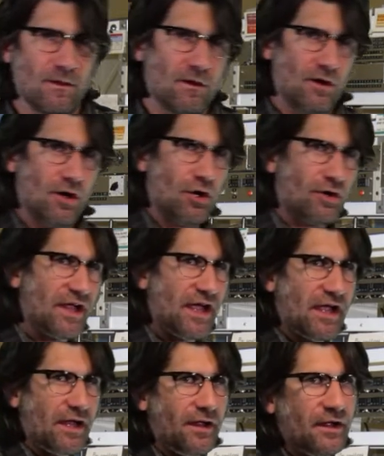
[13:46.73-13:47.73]

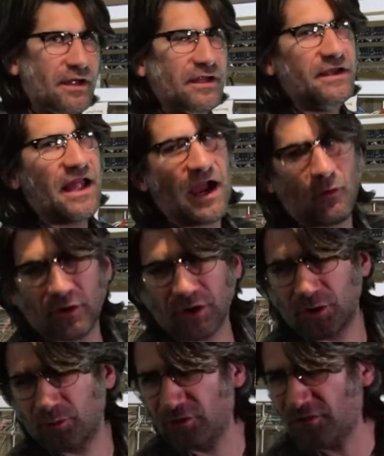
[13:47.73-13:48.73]
Okay, now we're going to
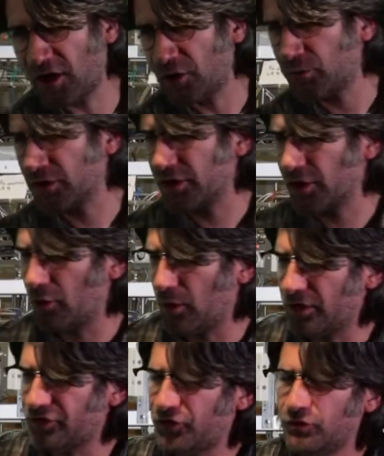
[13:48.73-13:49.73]
move on. We're going to go
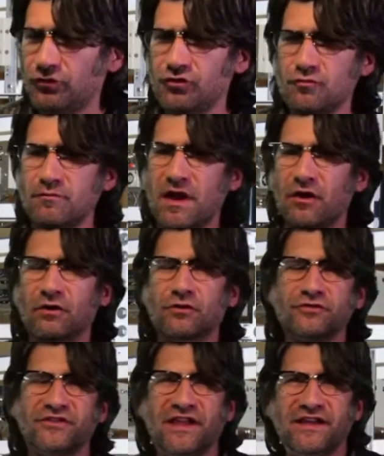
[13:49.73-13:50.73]
on to numerical
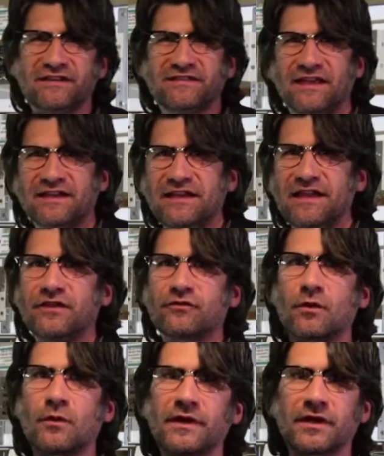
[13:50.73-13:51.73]
dating techniques
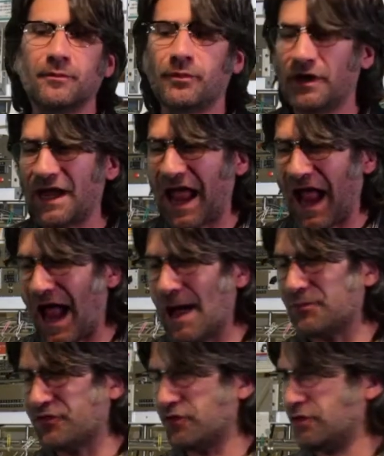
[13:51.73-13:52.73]
where we can put
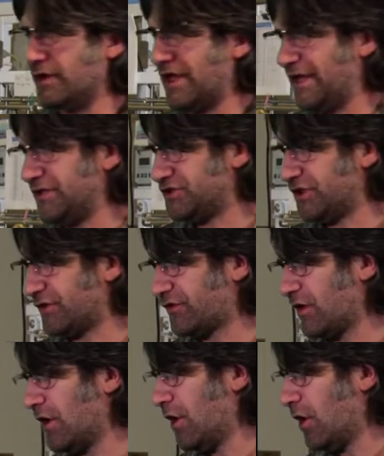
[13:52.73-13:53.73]
absolute ages
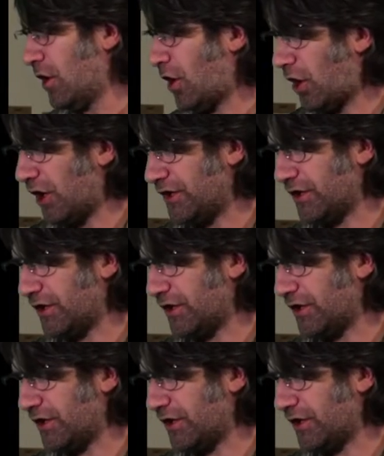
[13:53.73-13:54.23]
on